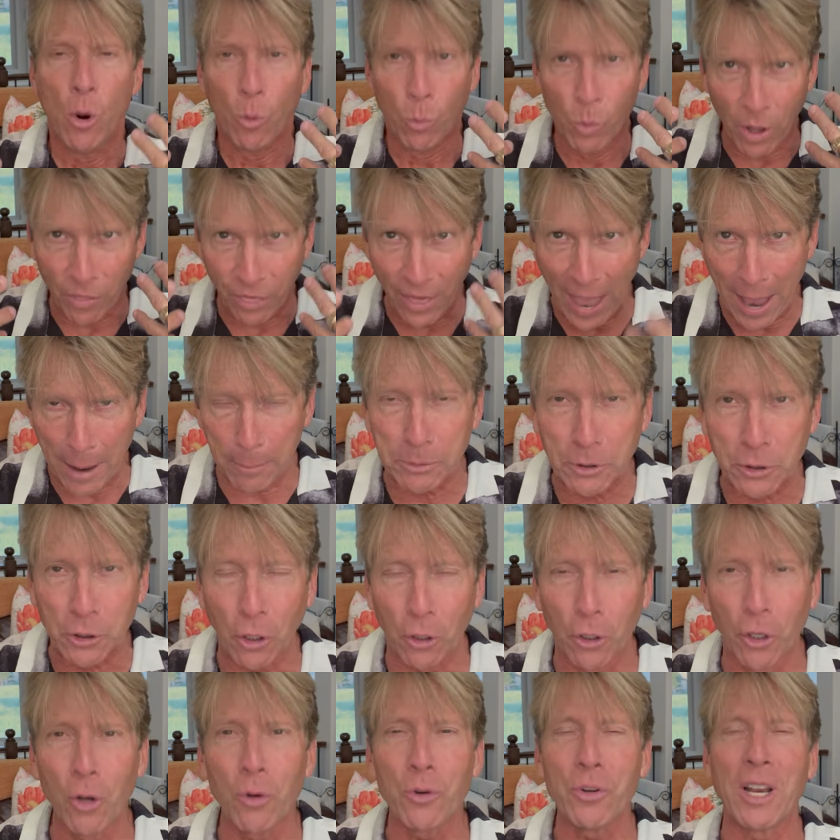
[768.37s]
with
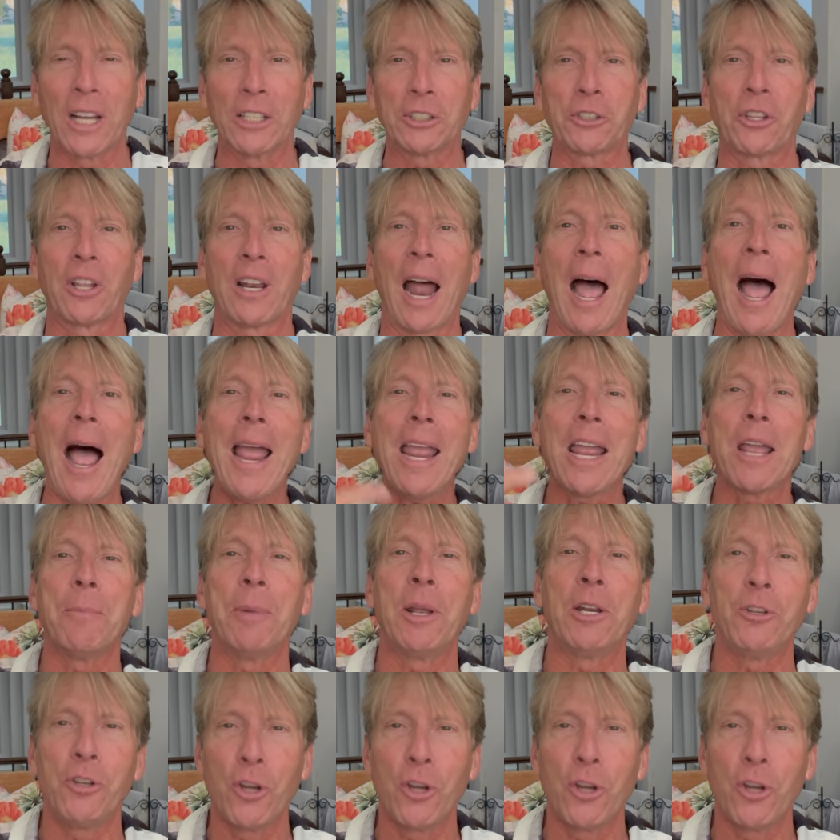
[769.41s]
absoluteness that I am in